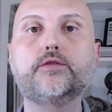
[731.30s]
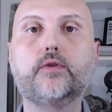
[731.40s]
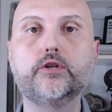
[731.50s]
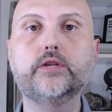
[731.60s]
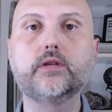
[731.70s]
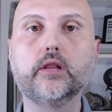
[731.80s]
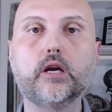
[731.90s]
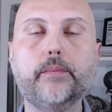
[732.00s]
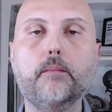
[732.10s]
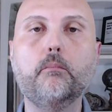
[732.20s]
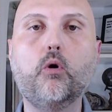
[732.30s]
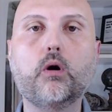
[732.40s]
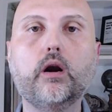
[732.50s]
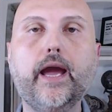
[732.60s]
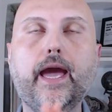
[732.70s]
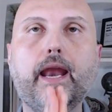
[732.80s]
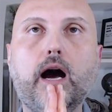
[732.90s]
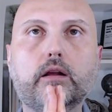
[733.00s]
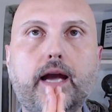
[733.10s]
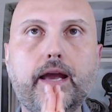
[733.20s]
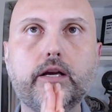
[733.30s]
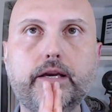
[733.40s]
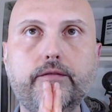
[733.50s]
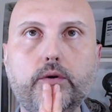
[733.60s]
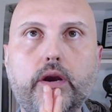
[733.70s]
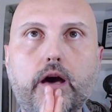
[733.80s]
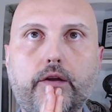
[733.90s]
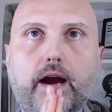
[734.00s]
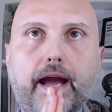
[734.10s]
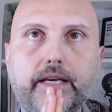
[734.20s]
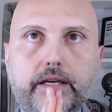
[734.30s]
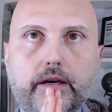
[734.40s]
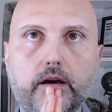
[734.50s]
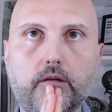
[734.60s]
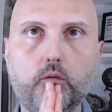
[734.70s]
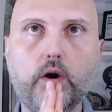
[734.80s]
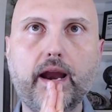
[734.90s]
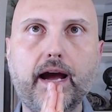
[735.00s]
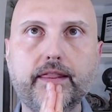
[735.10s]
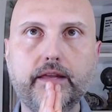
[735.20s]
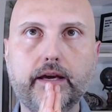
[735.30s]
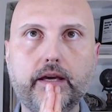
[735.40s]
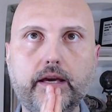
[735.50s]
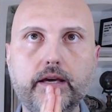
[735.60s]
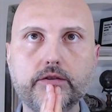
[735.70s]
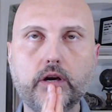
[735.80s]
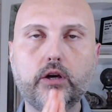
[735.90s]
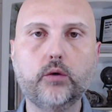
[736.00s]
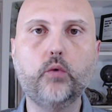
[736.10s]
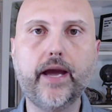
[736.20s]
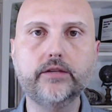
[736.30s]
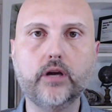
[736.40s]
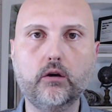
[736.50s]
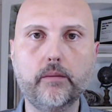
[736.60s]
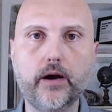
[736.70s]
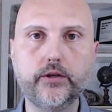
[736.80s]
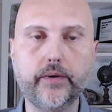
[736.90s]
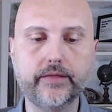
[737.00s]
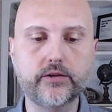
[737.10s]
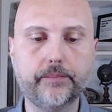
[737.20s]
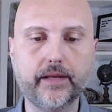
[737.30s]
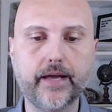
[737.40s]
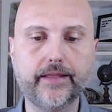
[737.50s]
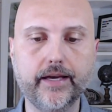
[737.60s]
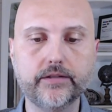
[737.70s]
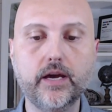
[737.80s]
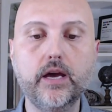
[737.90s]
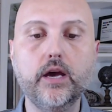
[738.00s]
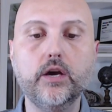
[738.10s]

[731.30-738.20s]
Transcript: this for just a little bit more, and I'll kind of give you another idea of what I think is a good way to go about doing something like this.